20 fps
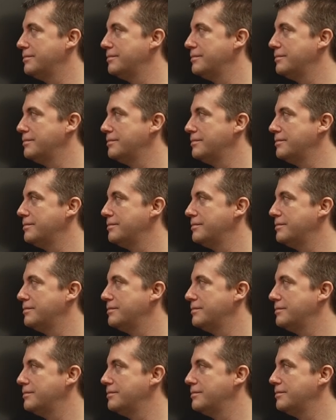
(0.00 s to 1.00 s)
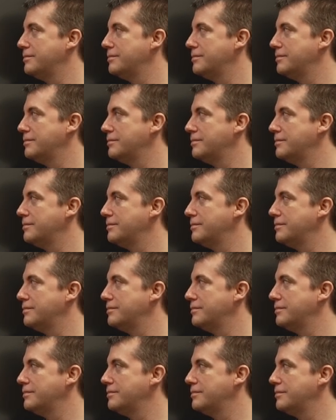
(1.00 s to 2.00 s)

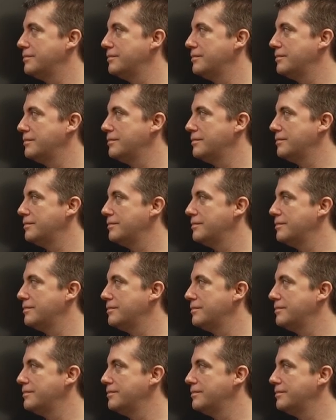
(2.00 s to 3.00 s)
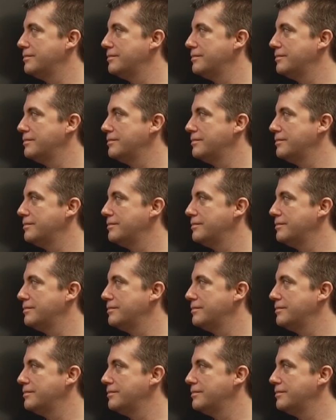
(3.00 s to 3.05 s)
[no speech]